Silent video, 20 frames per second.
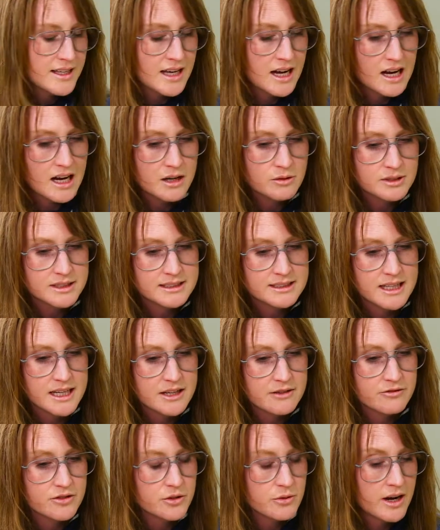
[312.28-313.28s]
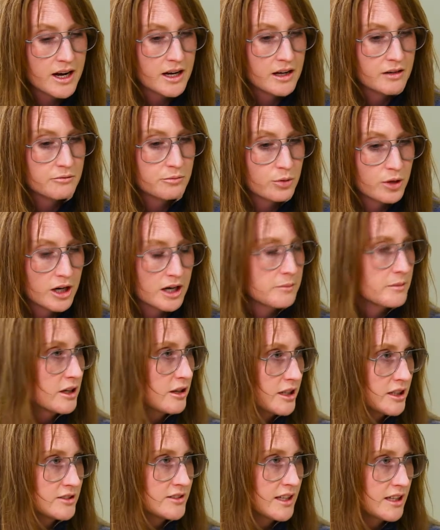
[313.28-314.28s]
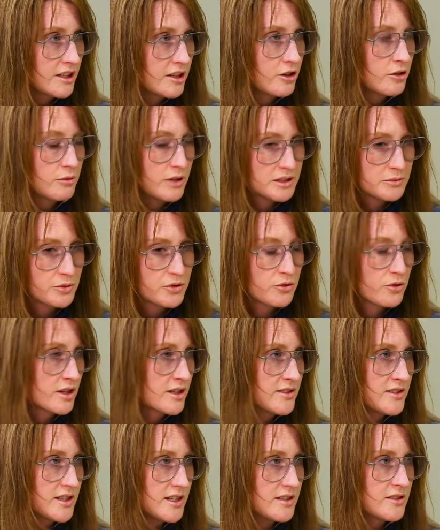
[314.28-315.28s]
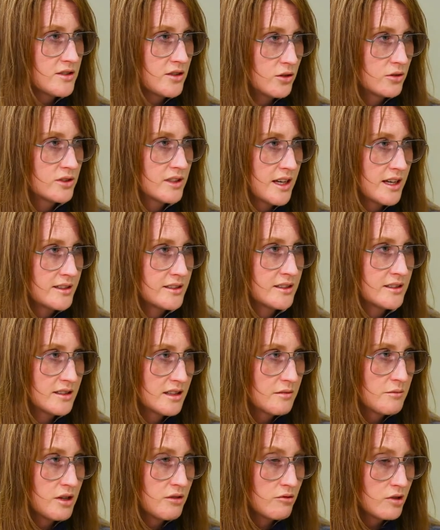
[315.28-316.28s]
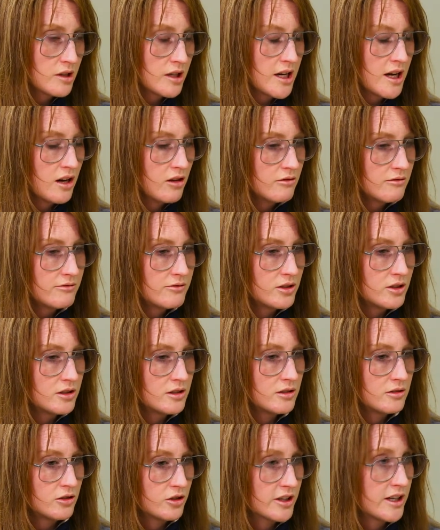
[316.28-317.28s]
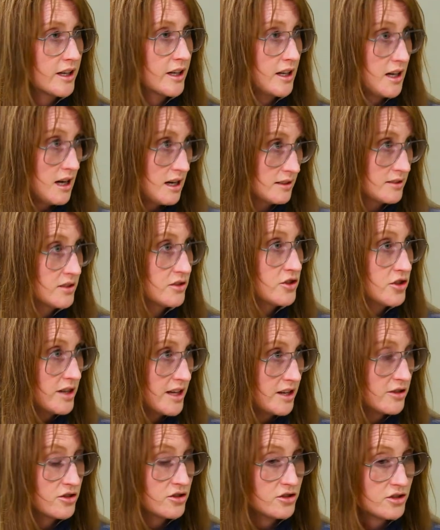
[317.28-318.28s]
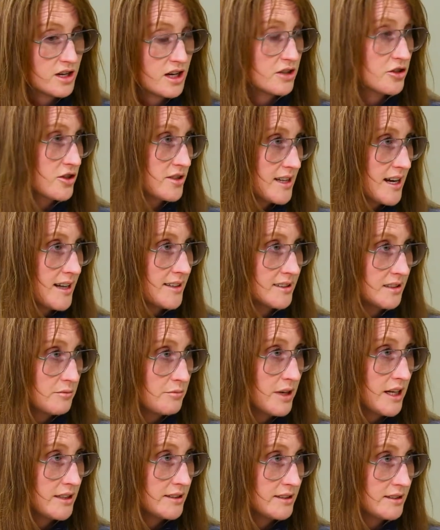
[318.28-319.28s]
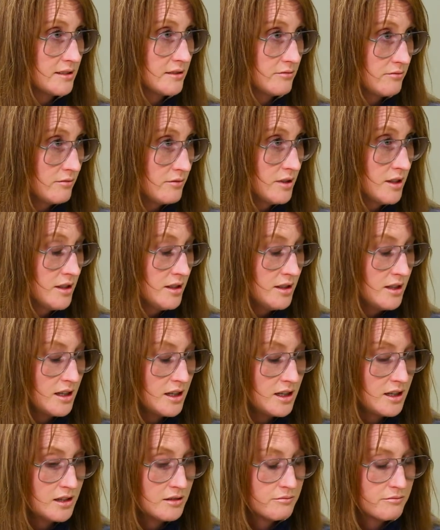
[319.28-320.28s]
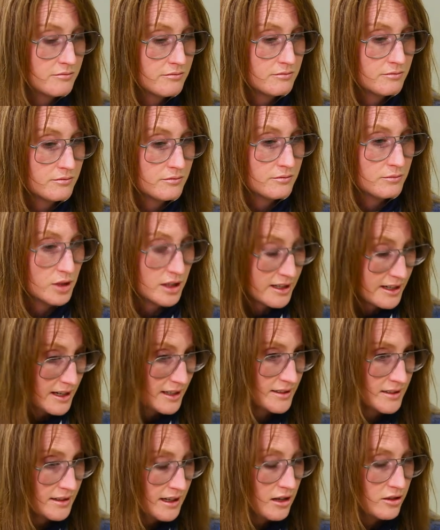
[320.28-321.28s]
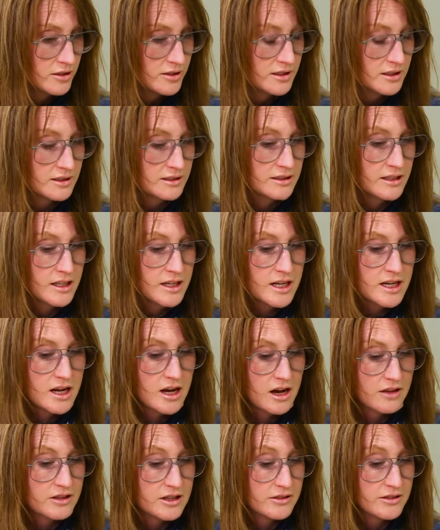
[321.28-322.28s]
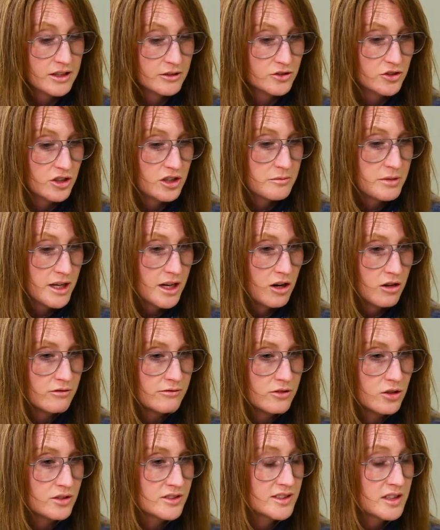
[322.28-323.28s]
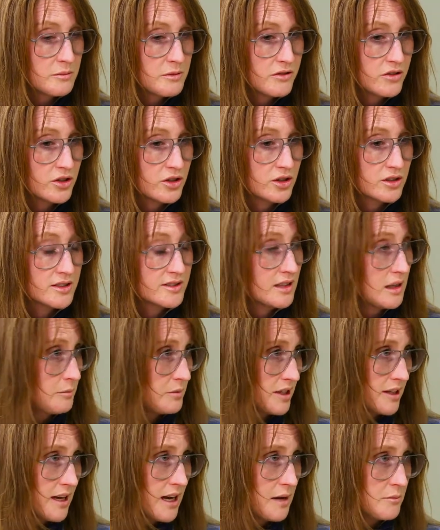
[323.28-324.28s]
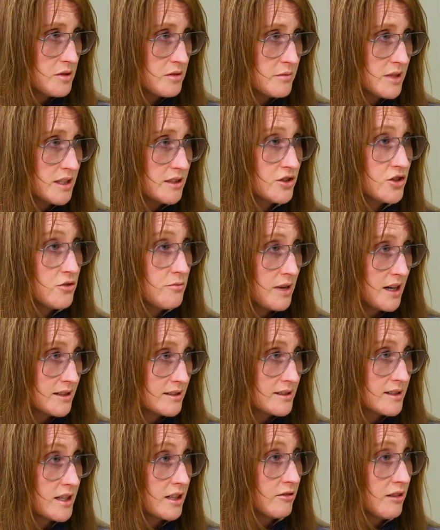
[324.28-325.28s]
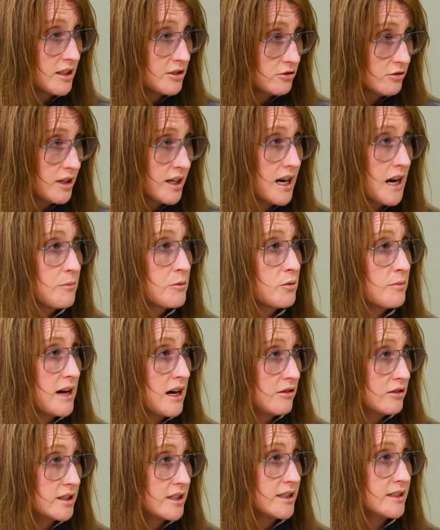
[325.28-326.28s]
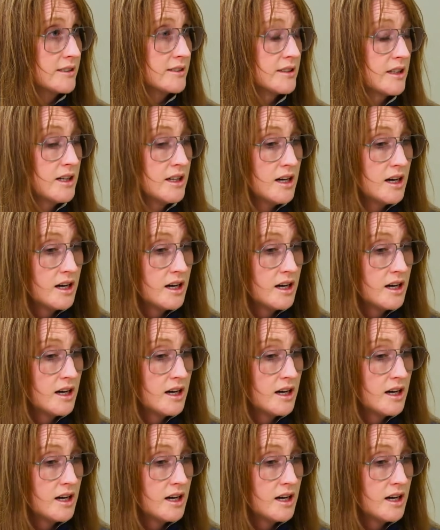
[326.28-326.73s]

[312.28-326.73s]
Yeah, I would say if you have primary or secondary respiratory disease, those cases can be really helpful, looking at oxygenation, not just acid-base blood gas analysis. I think those are going to be helpful. Some of your septic abdomens, you might see electrolyte abnormalities